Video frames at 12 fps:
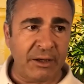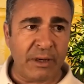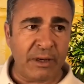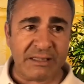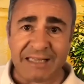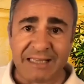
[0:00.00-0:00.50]

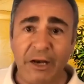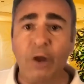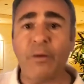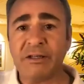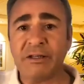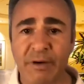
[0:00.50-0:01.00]
US is
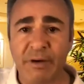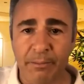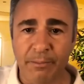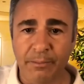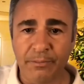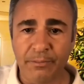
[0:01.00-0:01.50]
another
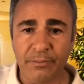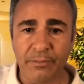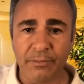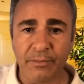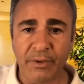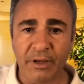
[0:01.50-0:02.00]
extreme
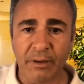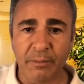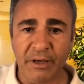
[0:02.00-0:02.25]
in